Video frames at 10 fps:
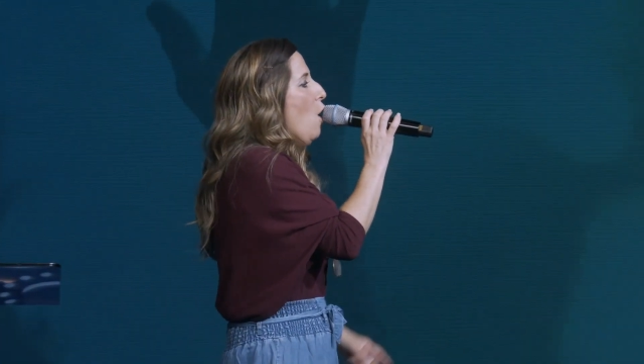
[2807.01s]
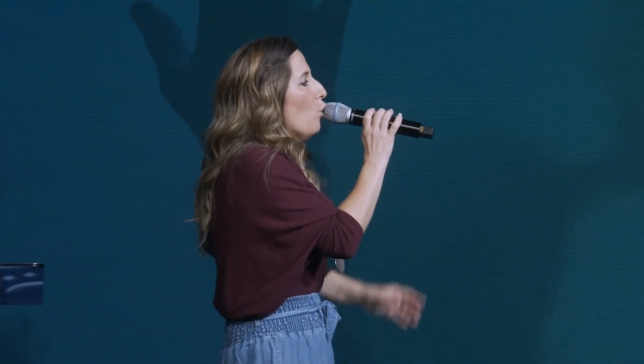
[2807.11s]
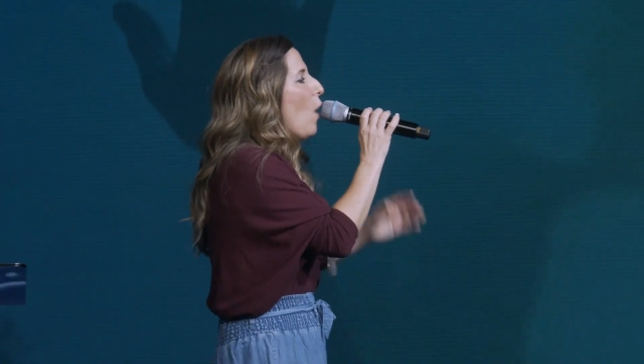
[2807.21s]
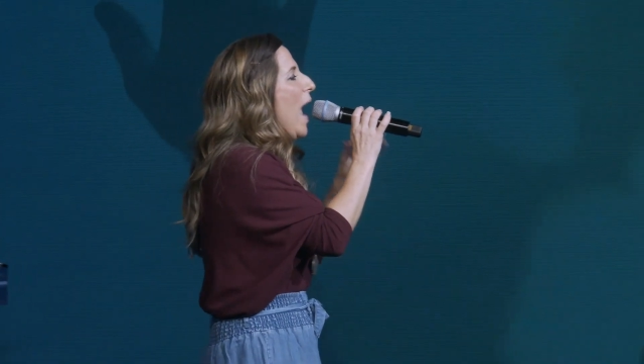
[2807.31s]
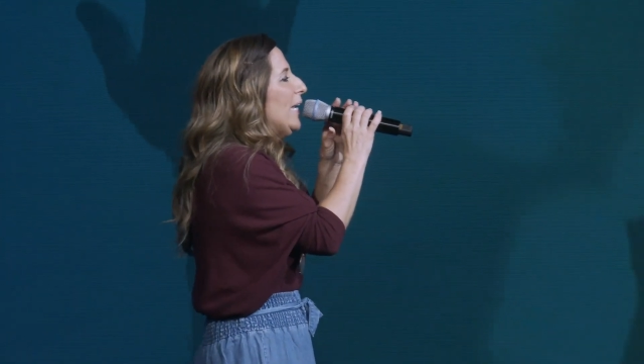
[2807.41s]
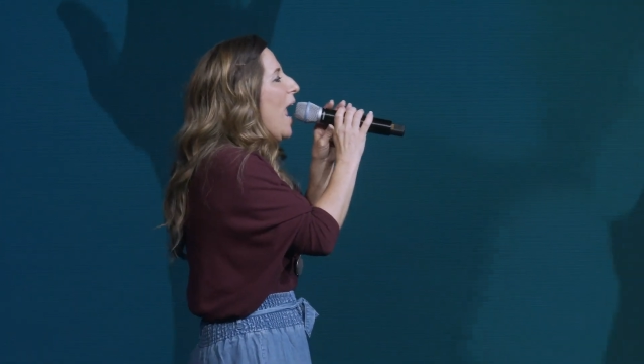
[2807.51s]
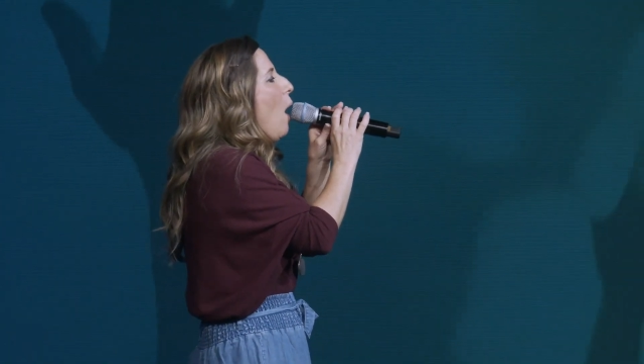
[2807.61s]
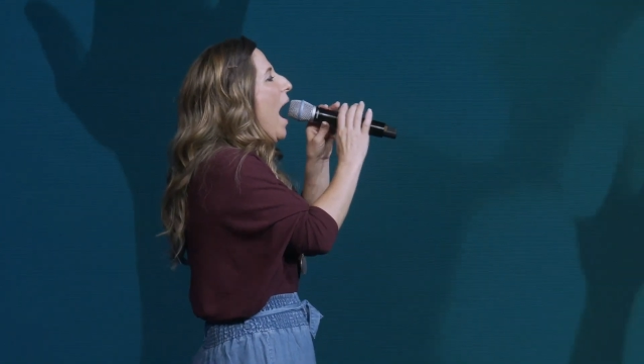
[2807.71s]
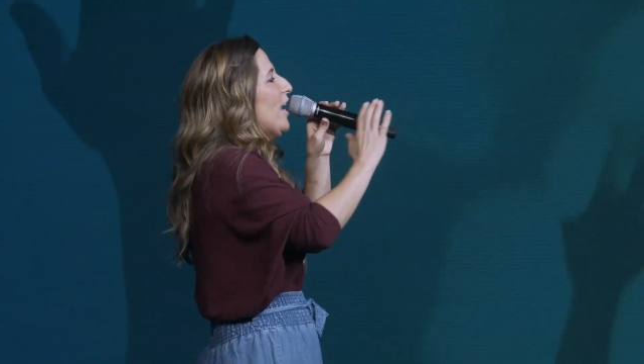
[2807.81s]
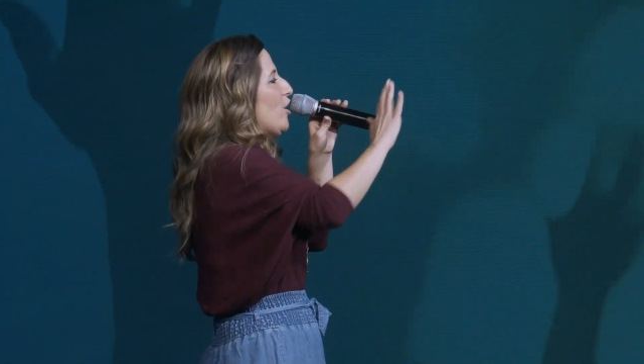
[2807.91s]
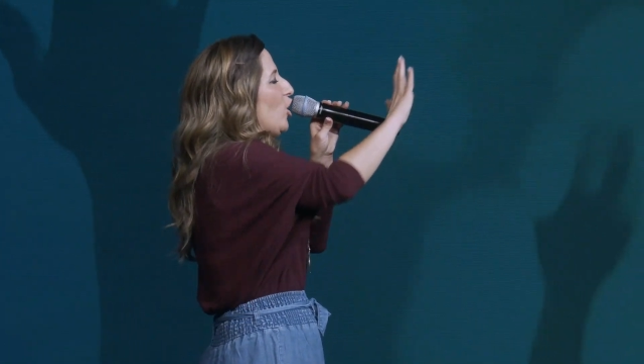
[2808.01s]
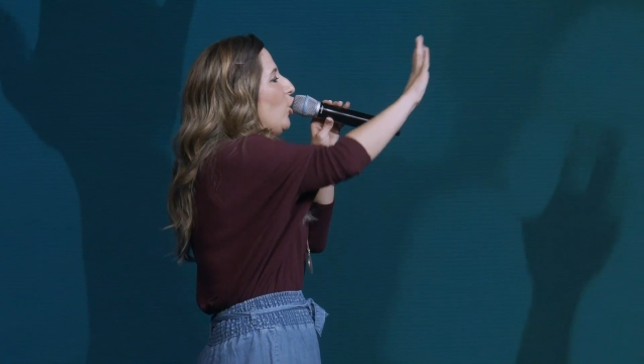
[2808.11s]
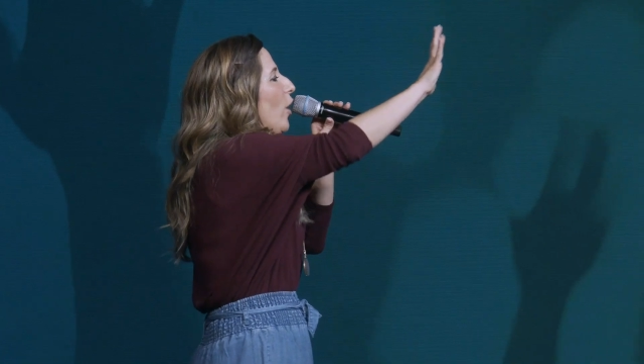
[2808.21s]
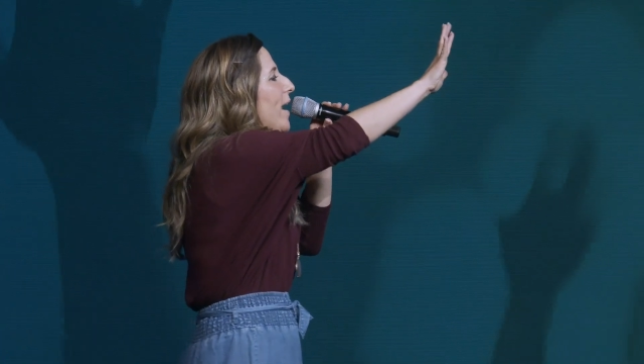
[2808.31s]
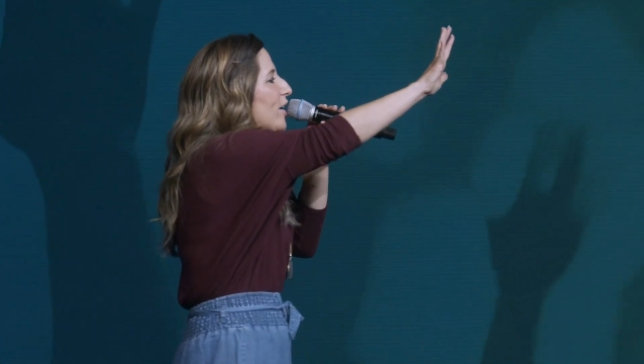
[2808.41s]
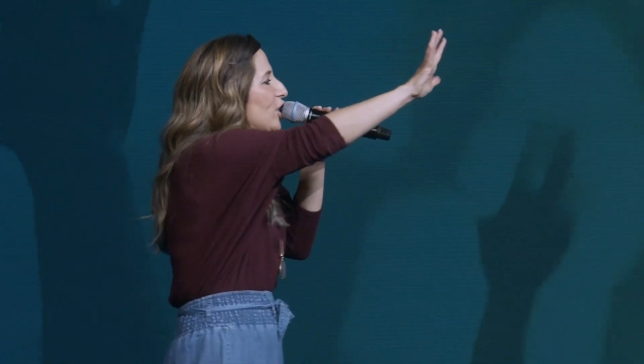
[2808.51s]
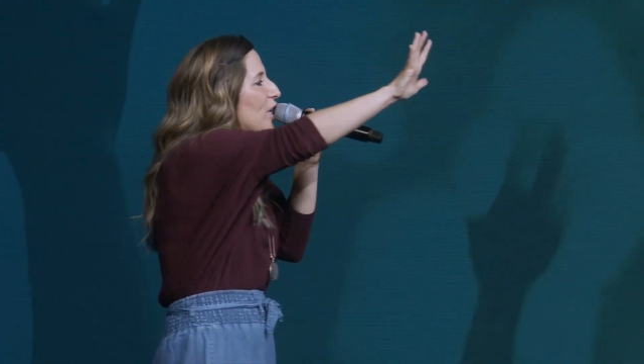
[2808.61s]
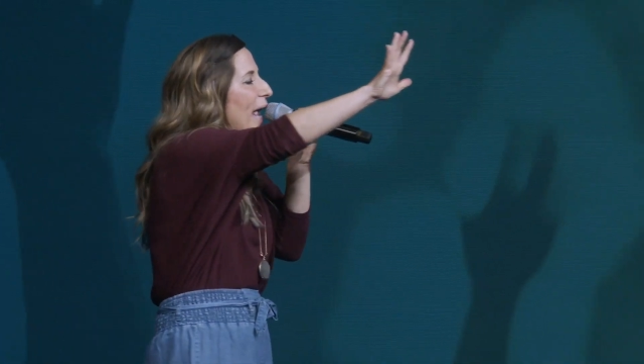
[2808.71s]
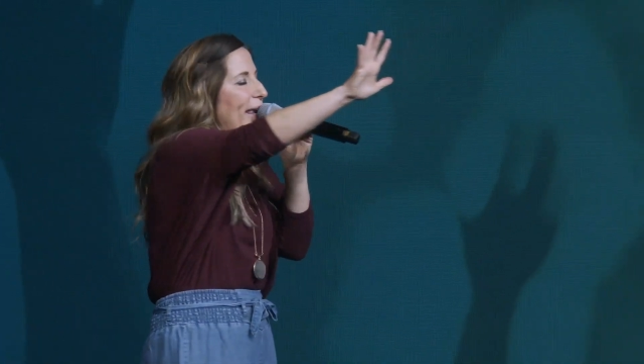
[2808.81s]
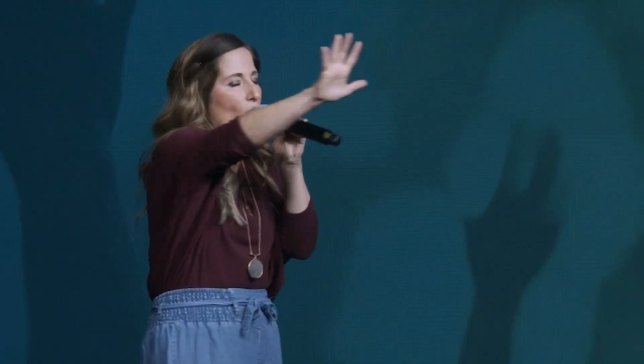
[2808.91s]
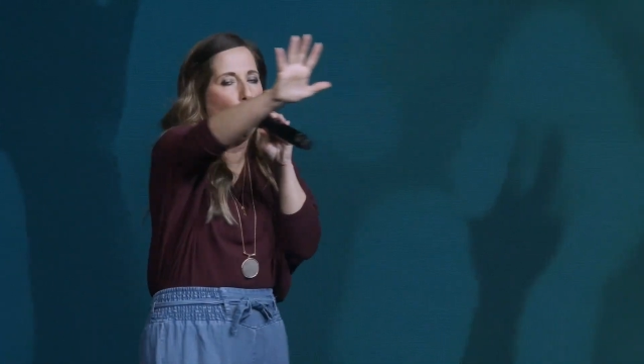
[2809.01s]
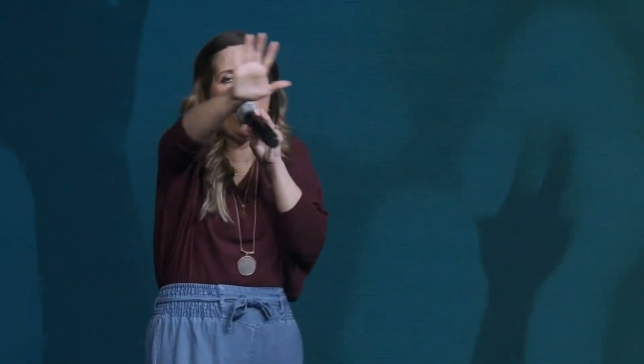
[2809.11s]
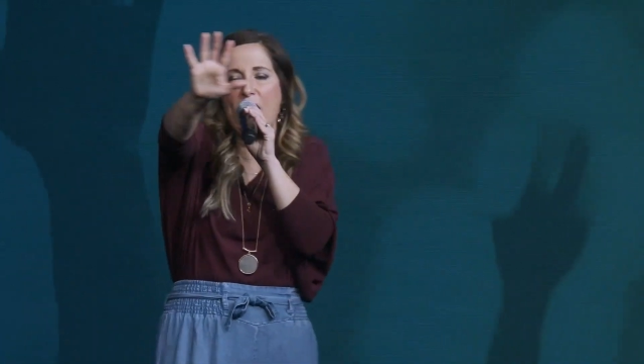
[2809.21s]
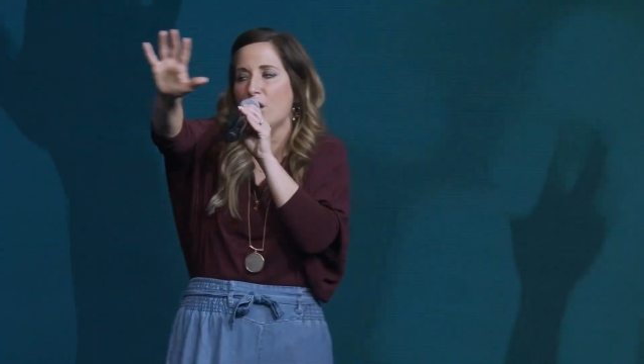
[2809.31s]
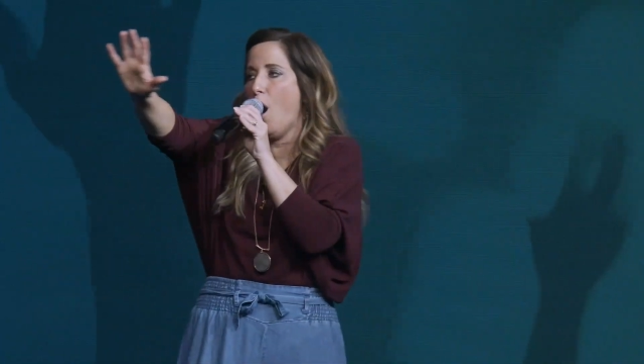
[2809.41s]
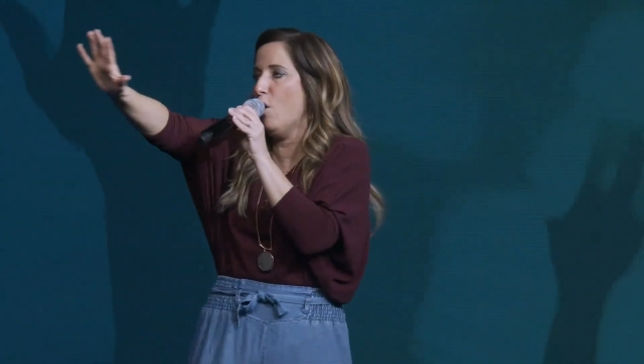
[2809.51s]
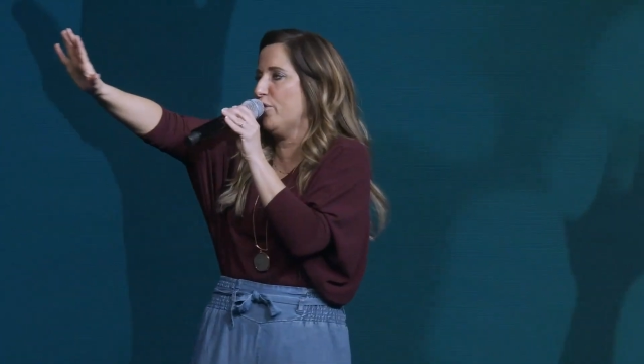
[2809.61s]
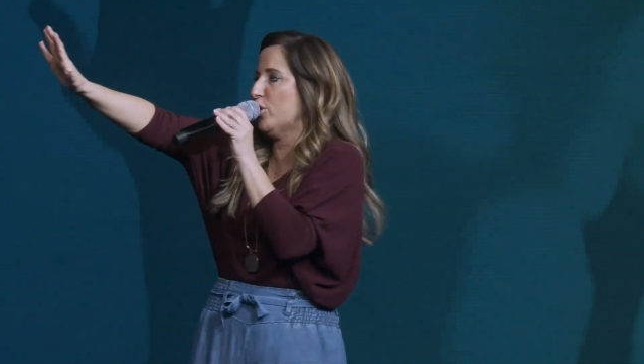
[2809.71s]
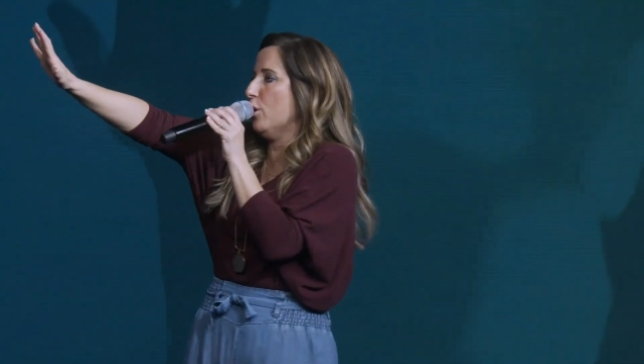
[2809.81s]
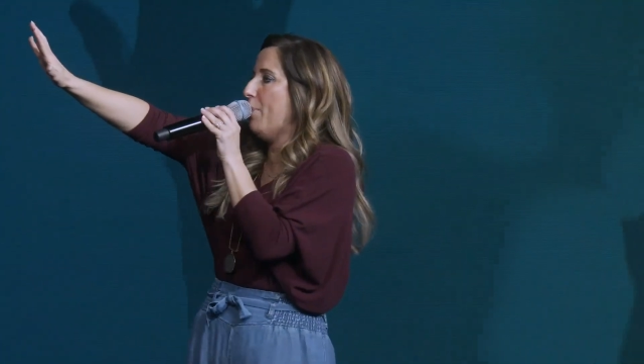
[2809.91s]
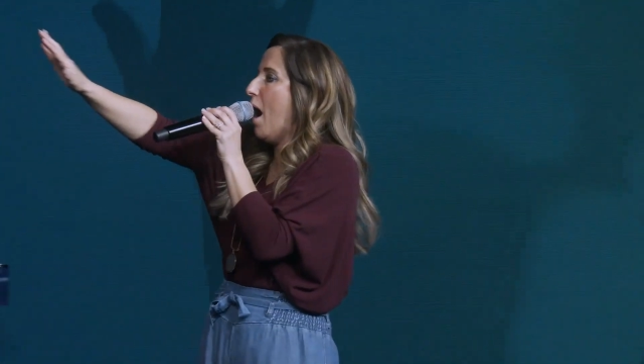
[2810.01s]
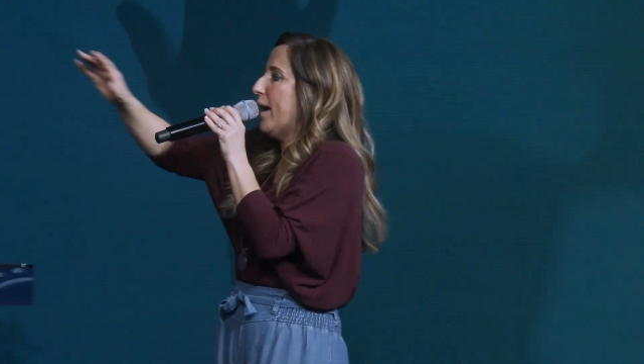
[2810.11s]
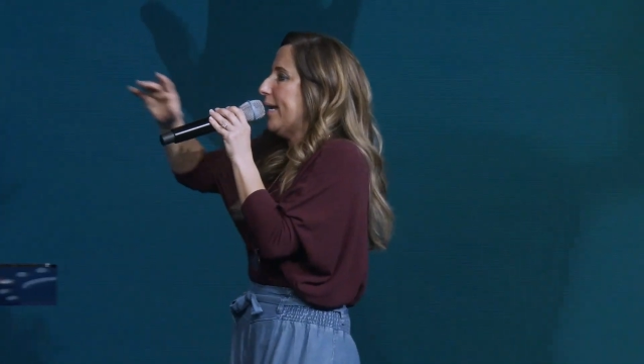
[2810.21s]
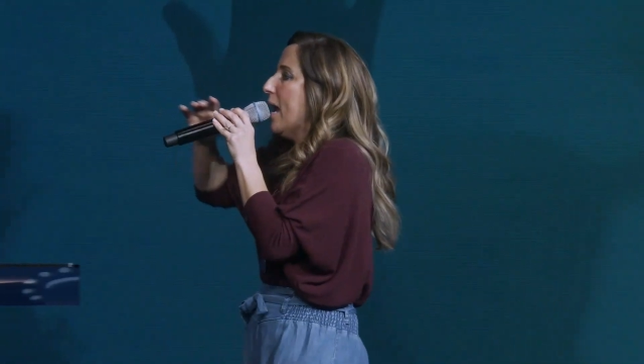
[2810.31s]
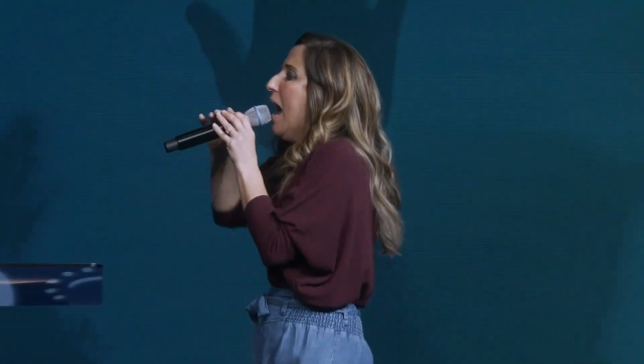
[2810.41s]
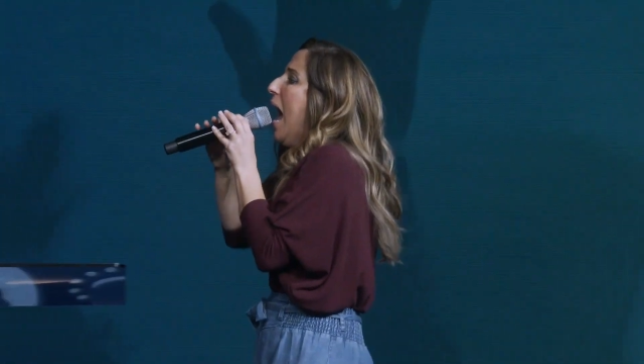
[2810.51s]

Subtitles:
Right now, I decree a second wind over your body.